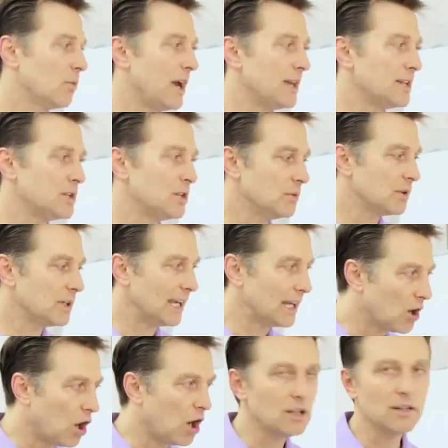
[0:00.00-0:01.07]
way to
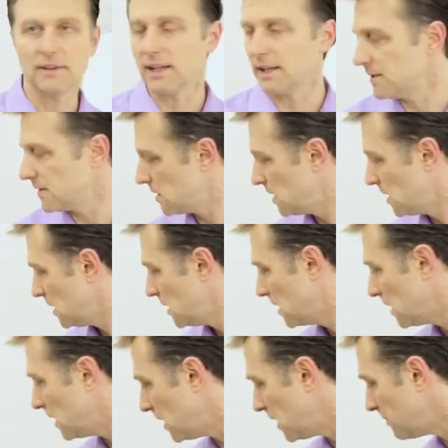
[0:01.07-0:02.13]
get all of these,
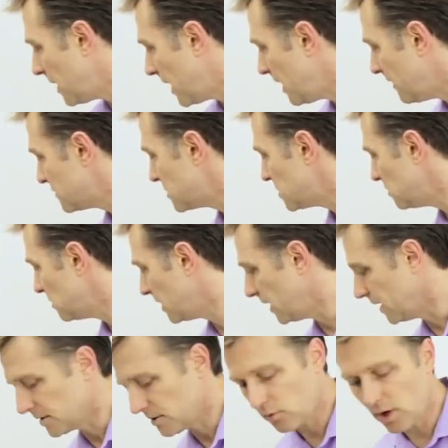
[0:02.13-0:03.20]
I have two
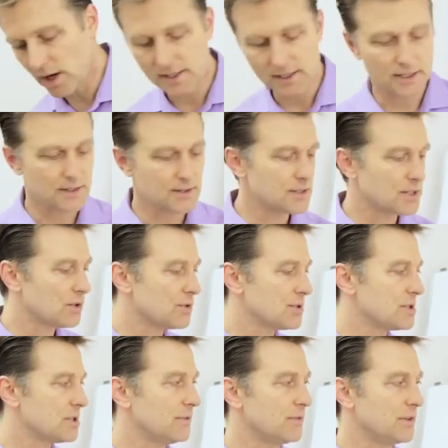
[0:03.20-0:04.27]
things. One is the
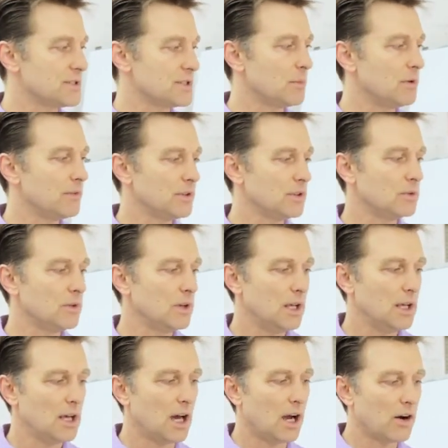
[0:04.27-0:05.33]
cruciferous. Some of you
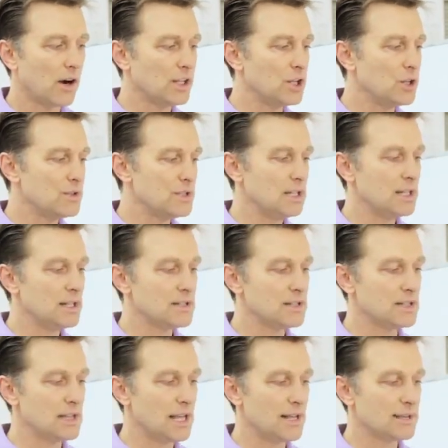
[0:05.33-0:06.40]
are already using this.
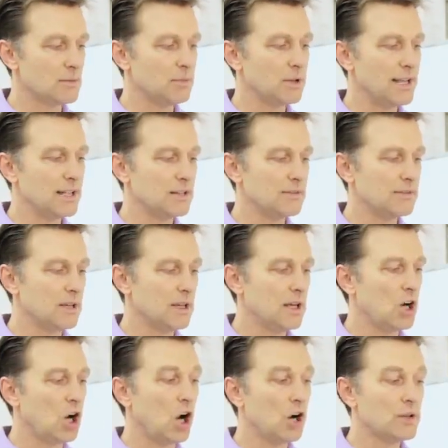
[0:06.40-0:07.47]
This has a blend of
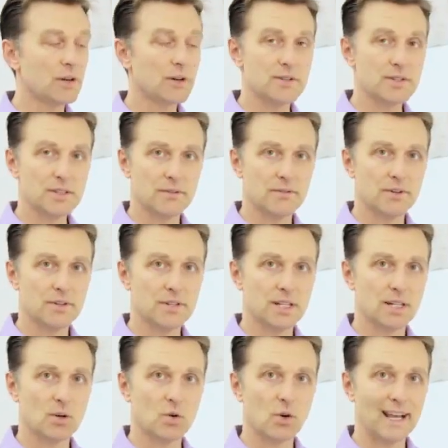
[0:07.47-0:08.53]
all the cruciferous
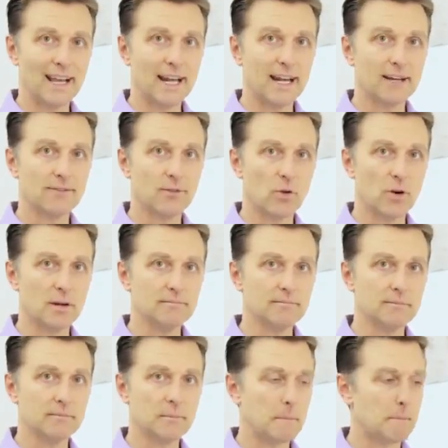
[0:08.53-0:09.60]
in an organic form.
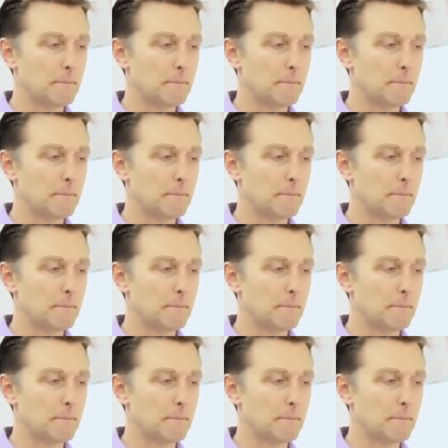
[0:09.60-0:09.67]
